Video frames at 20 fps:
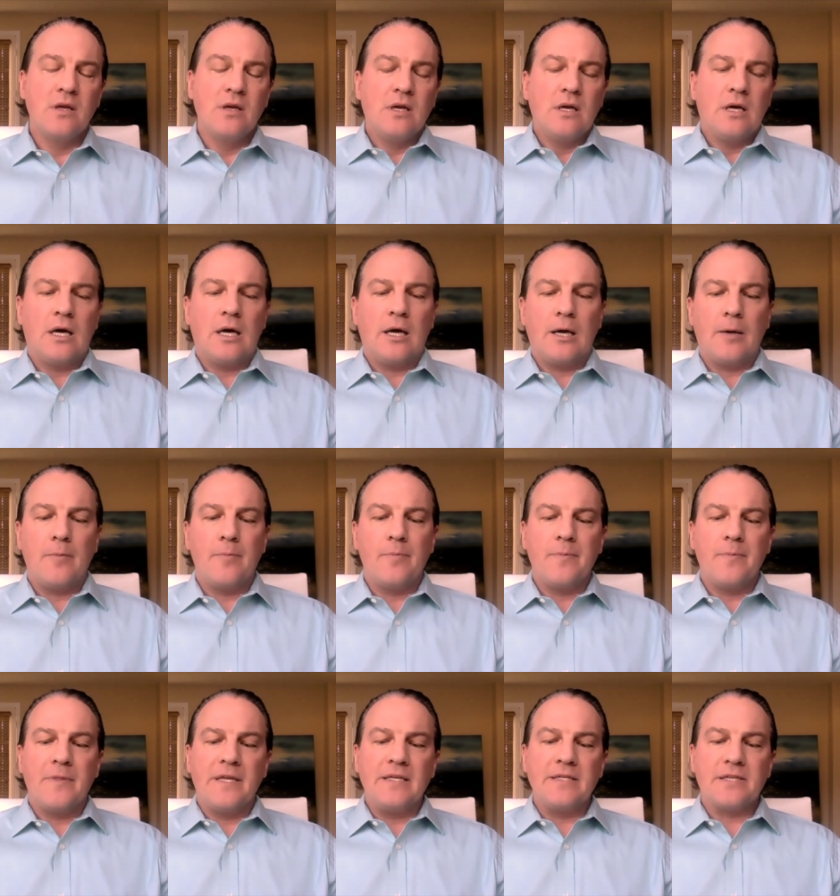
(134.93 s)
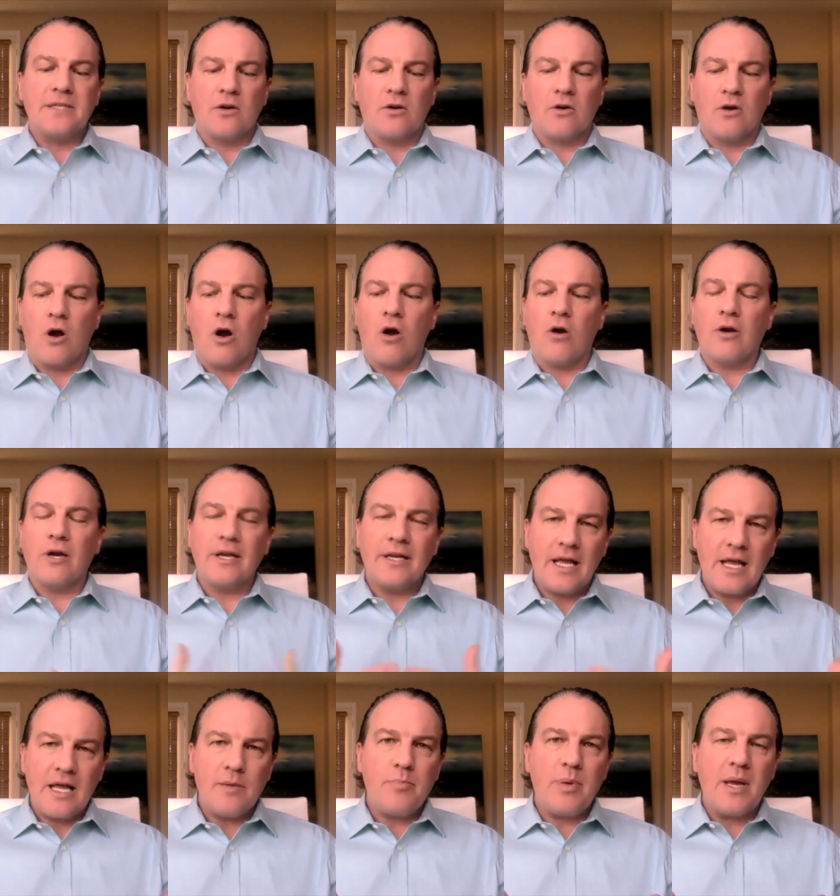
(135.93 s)
Um, these are
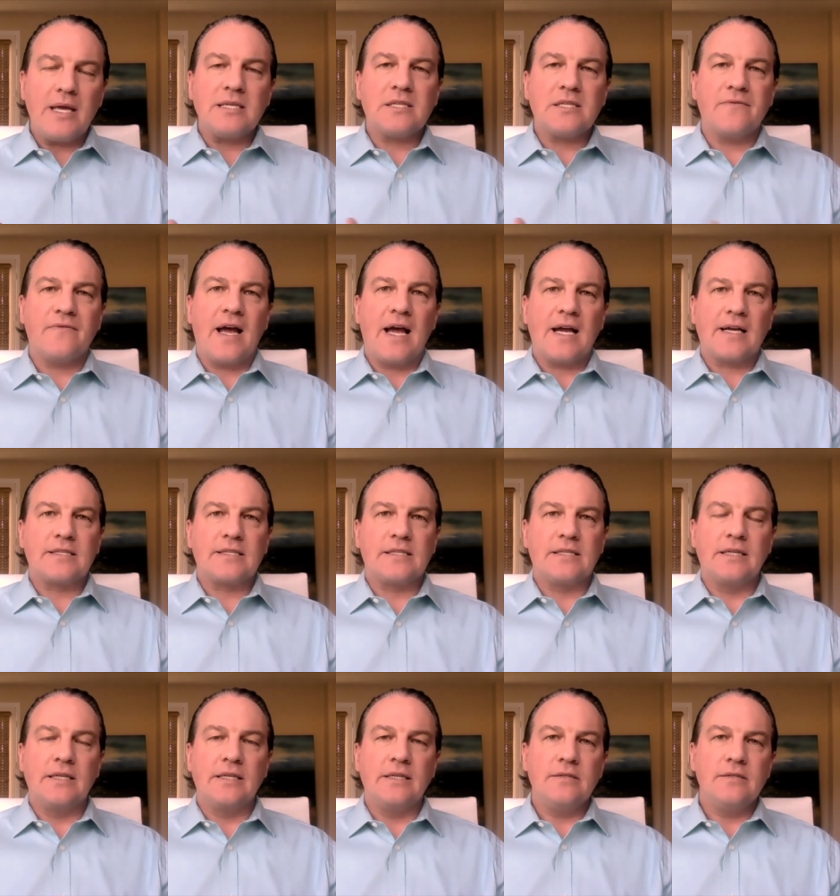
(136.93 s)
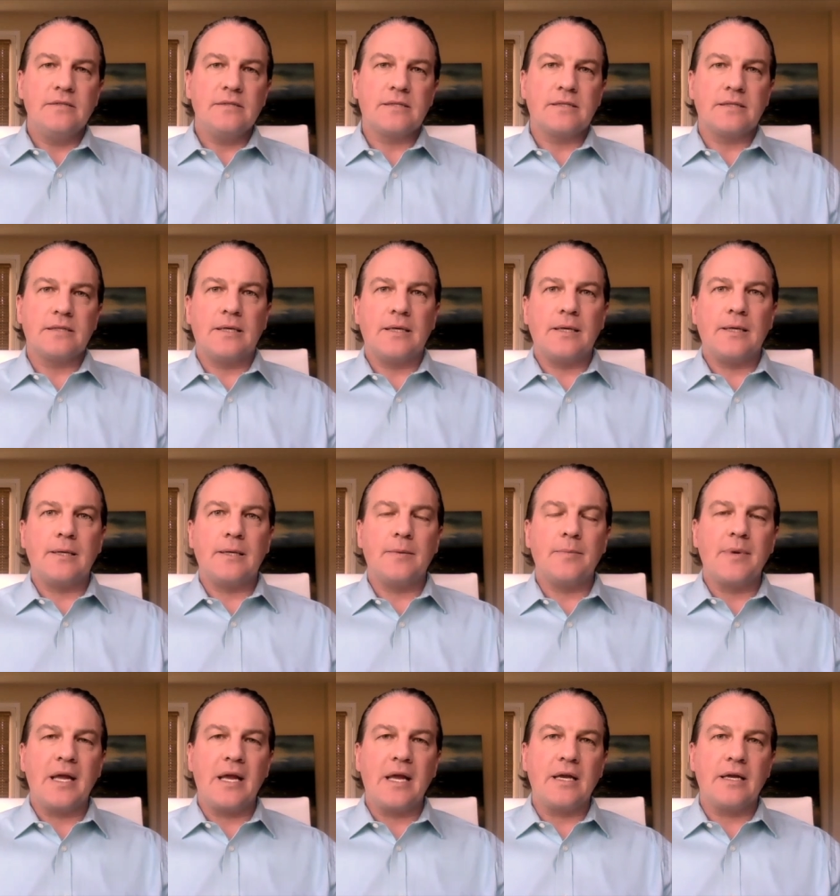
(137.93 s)
RNA based vaccines,
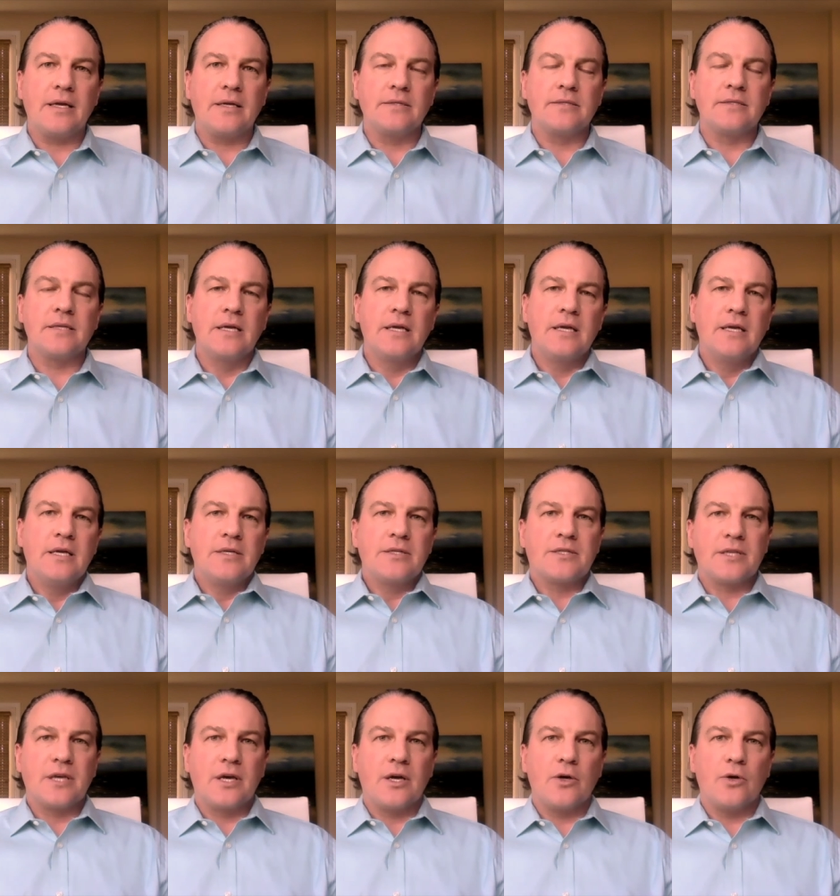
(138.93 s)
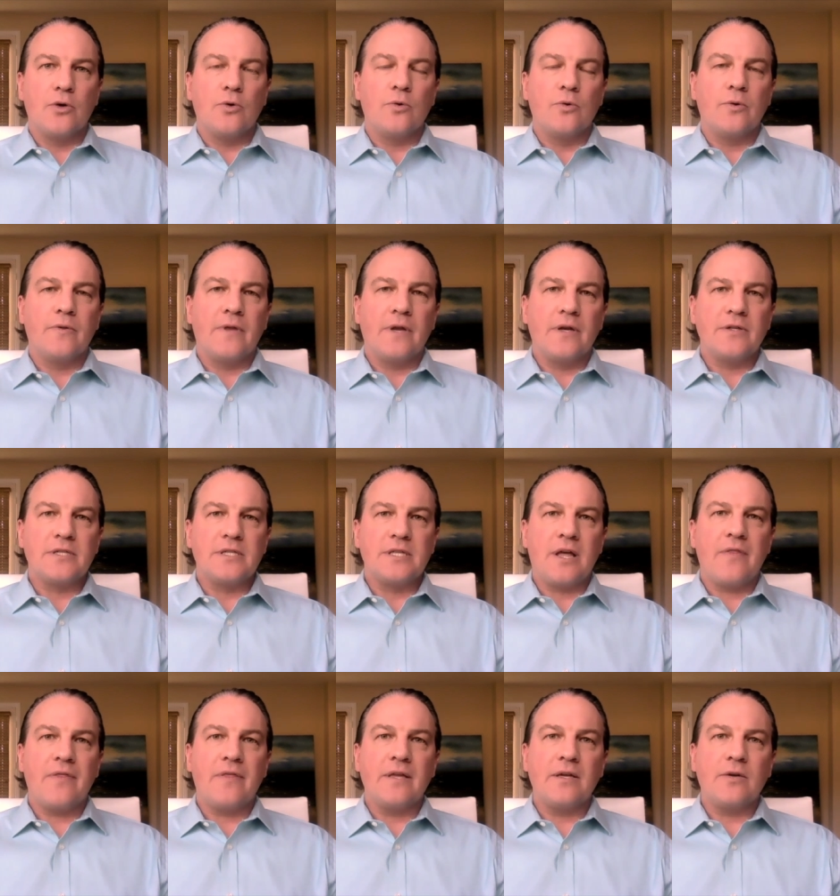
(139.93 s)
um, and so there's
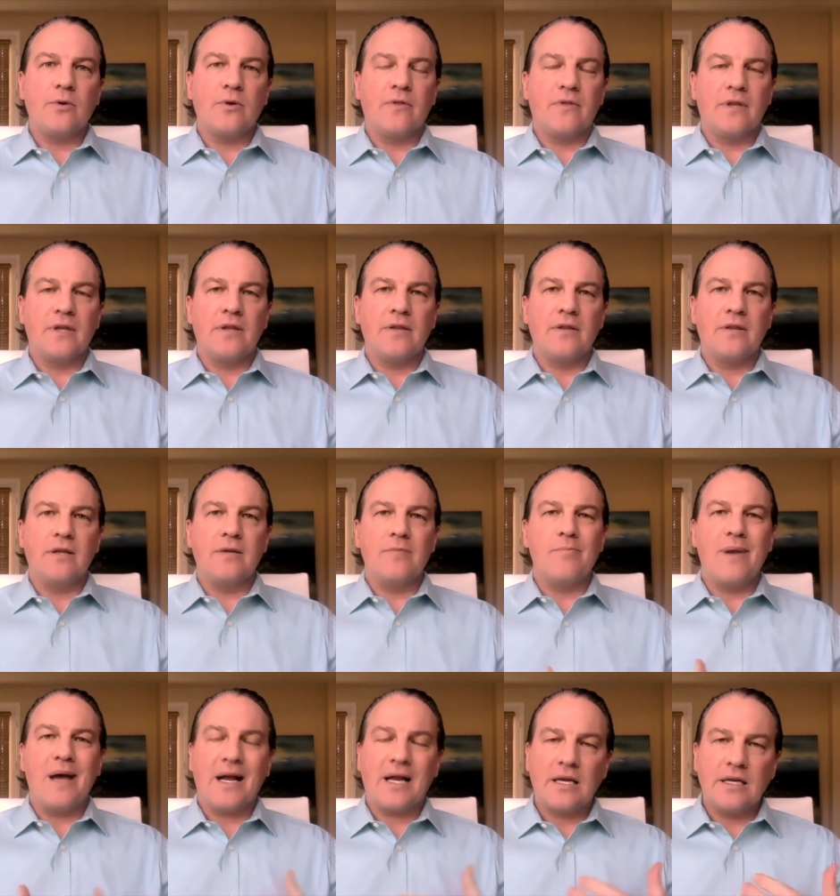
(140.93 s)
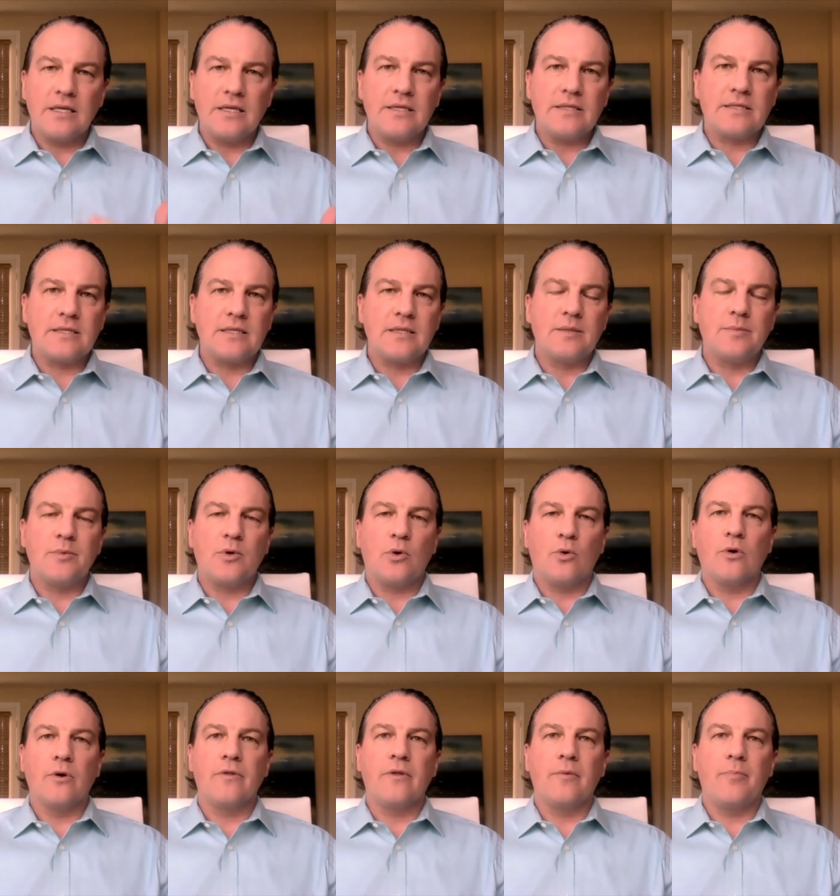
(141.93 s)
nothing within the mechanism
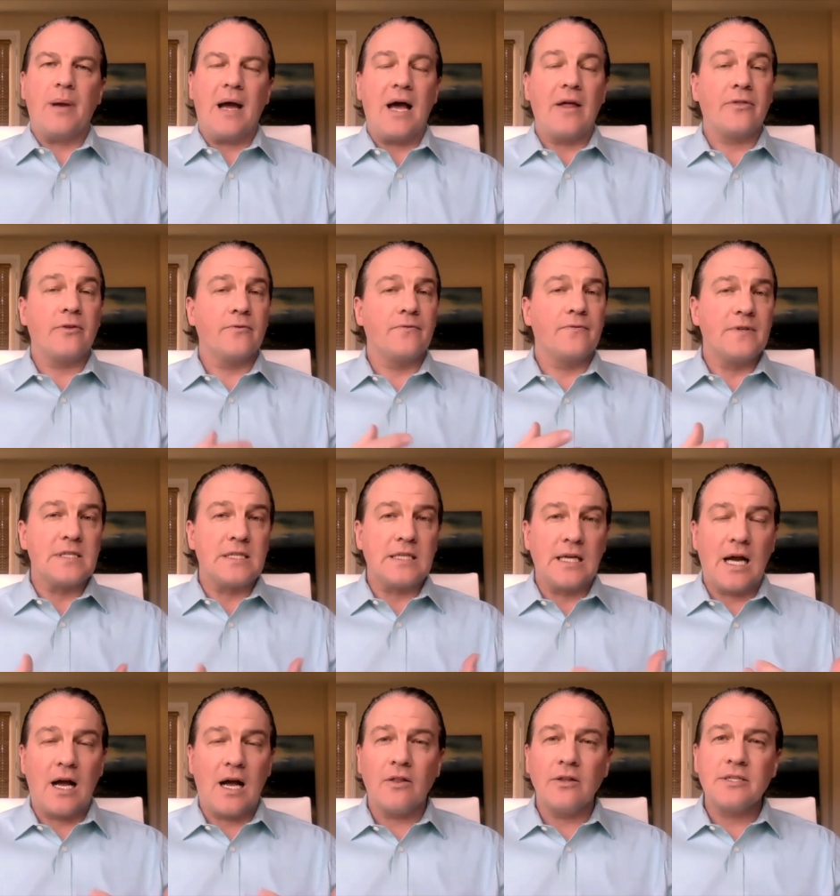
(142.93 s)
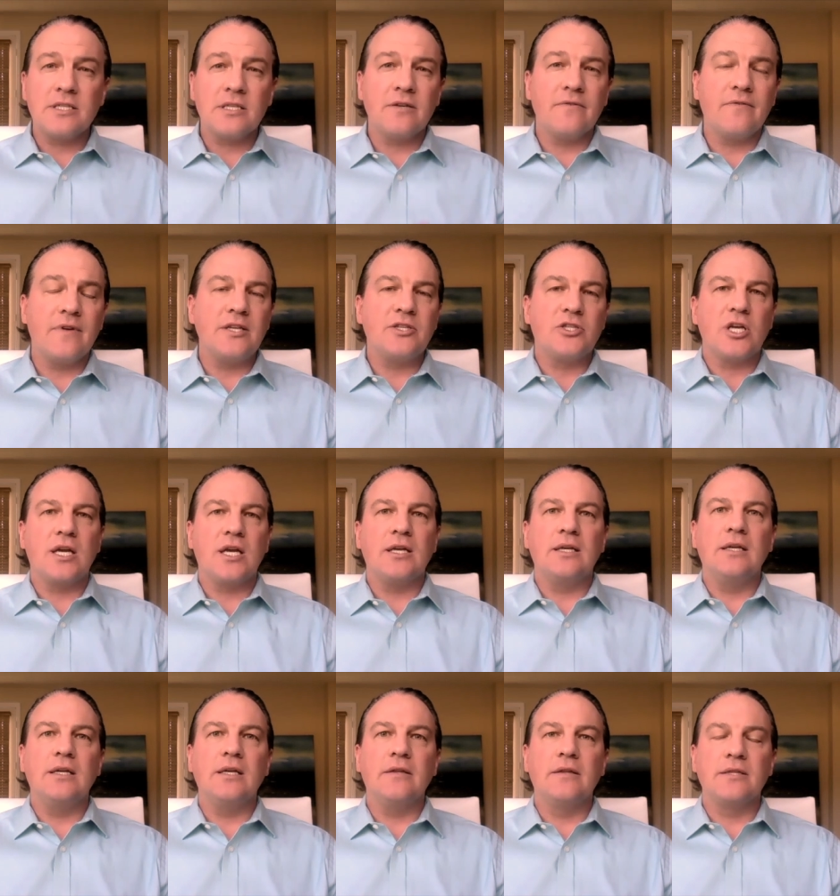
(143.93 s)
or the pathophysiology of
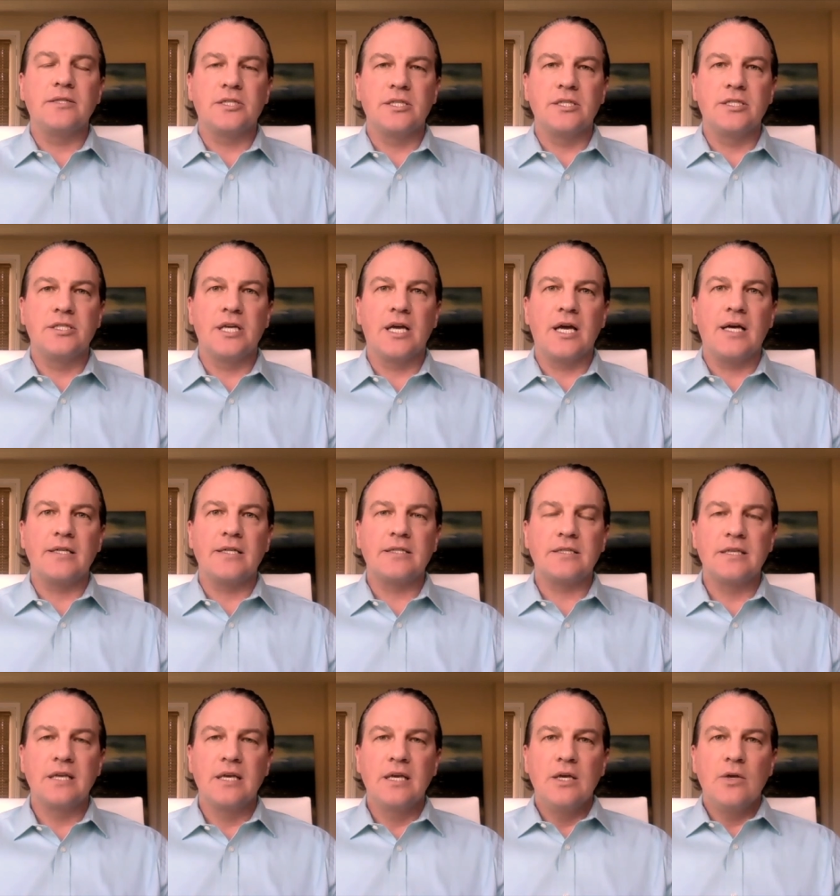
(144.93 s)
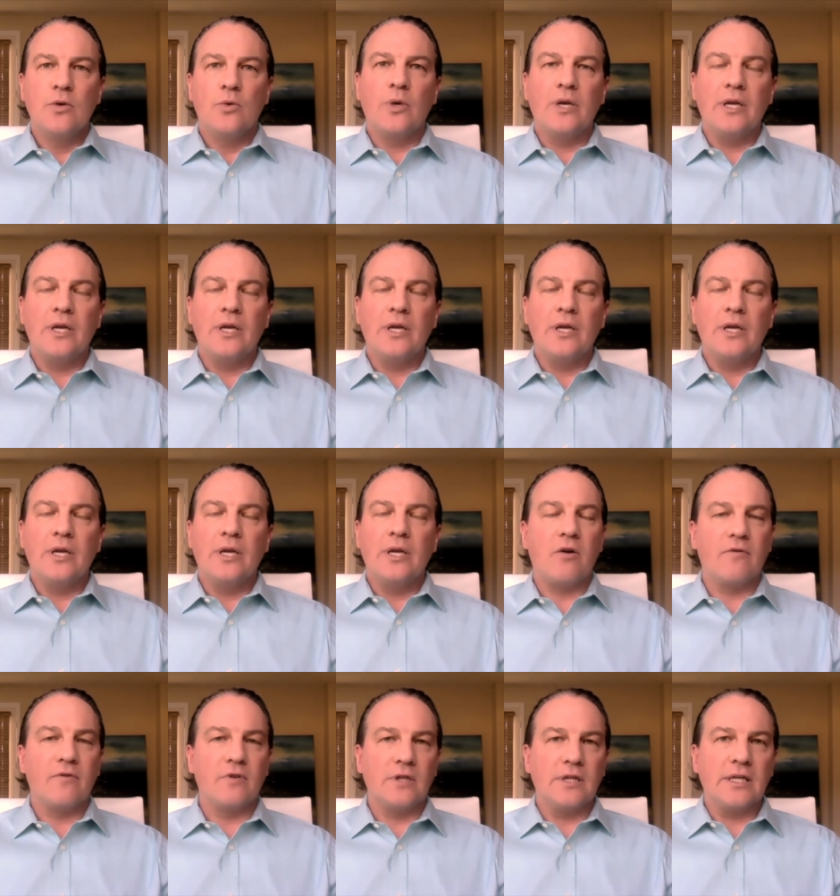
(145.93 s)
HAE that suggests we need to be
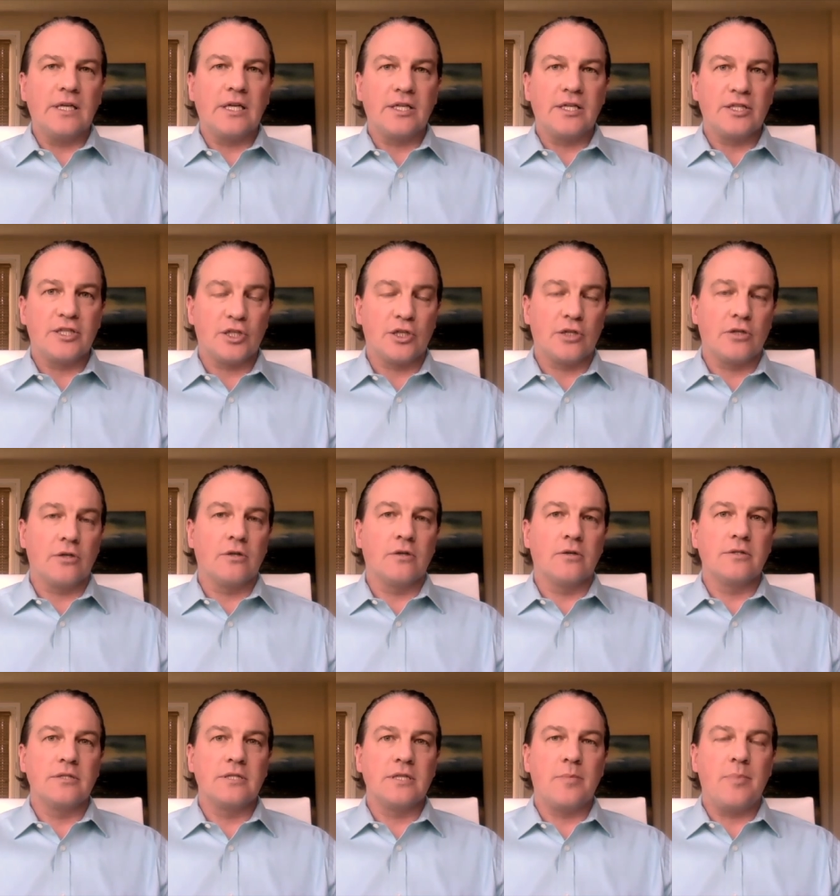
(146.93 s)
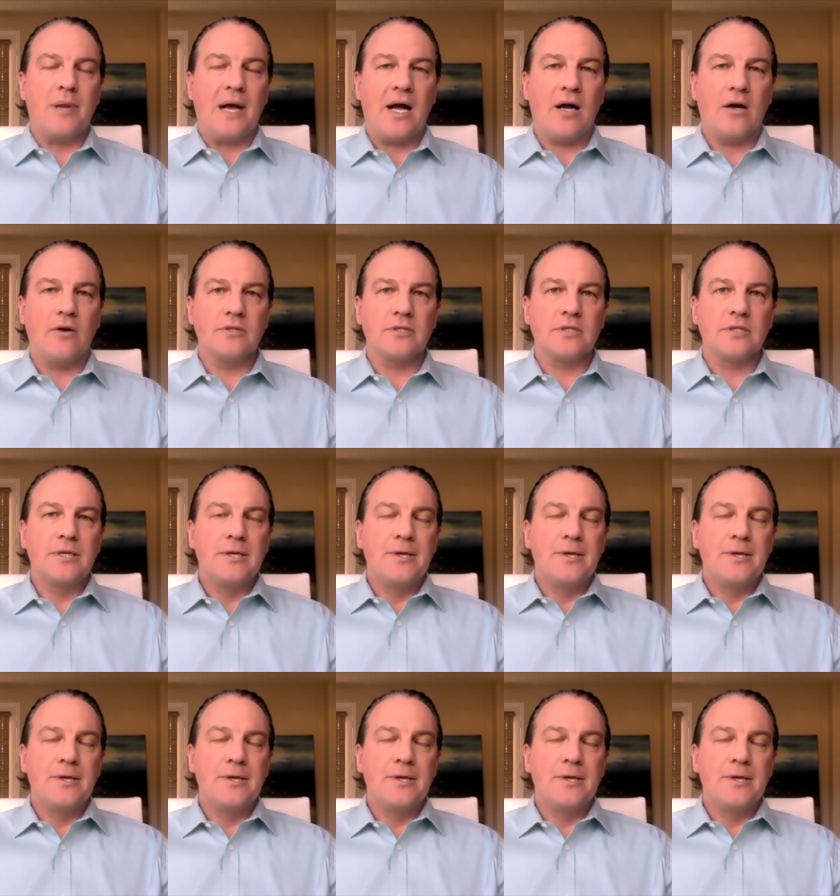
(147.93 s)
overly concerned about